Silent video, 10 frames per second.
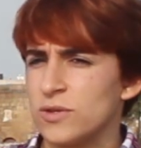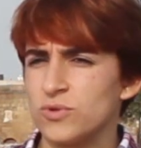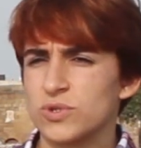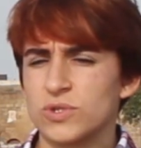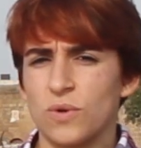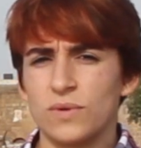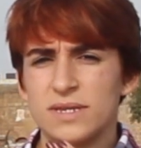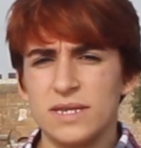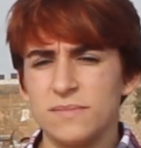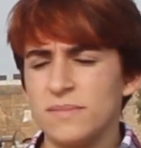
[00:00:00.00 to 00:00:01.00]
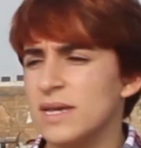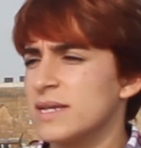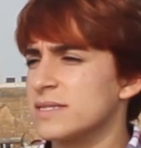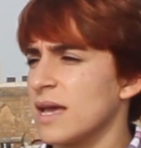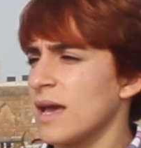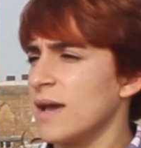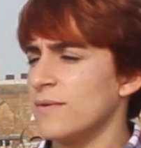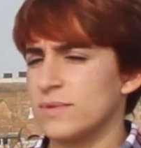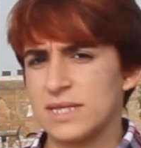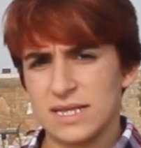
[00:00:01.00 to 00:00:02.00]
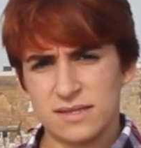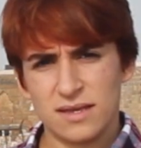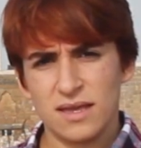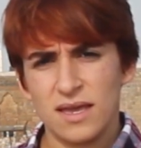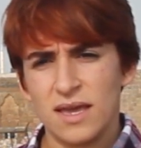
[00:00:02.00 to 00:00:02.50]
You saw him ta awdit.